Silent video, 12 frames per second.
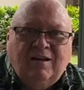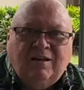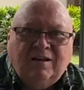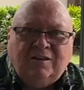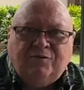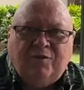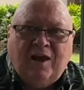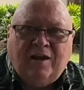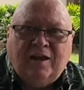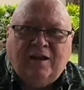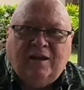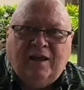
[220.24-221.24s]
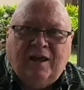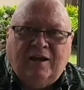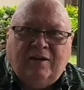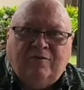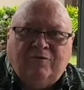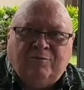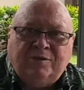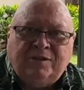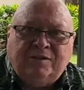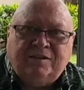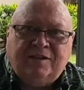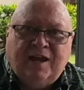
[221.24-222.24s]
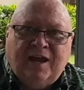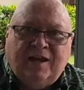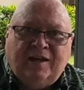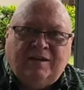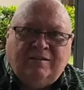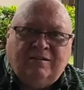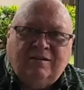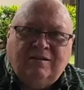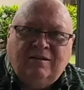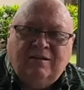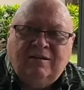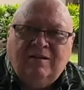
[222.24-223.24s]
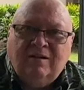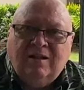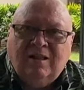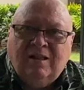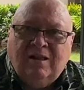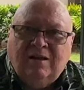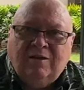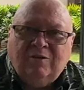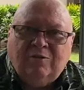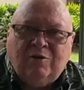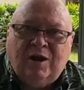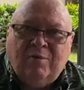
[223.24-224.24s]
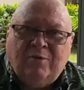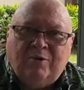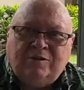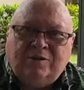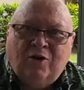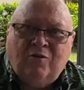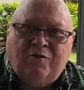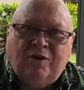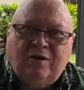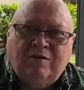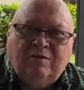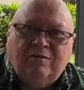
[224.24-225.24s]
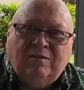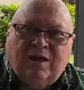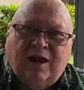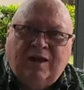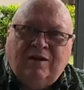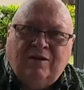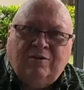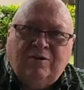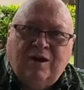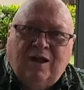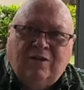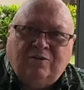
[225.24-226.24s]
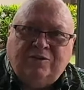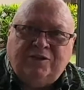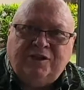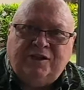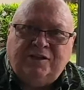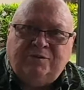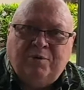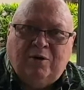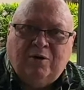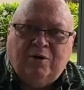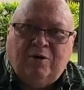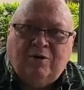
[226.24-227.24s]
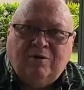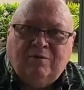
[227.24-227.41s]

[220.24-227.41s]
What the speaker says: let's fly to Atlanta from Cincinnati and grab ourselves a $800 cheeseburger.